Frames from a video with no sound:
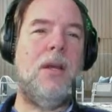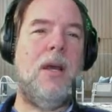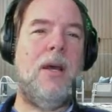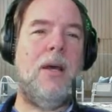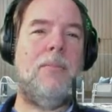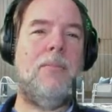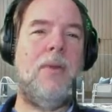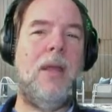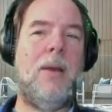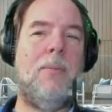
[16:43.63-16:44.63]

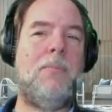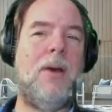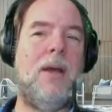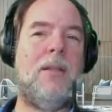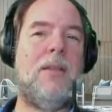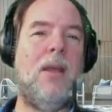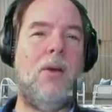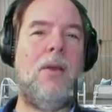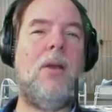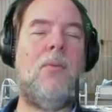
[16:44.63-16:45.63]
But
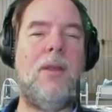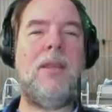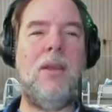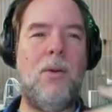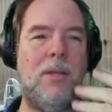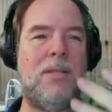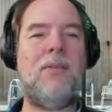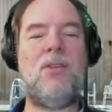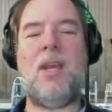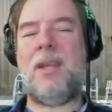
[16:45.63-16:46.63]
the one thing you always
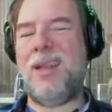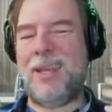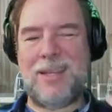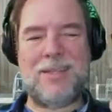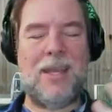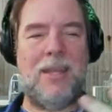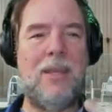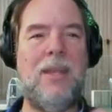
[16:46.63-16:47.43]
have to check, like I said,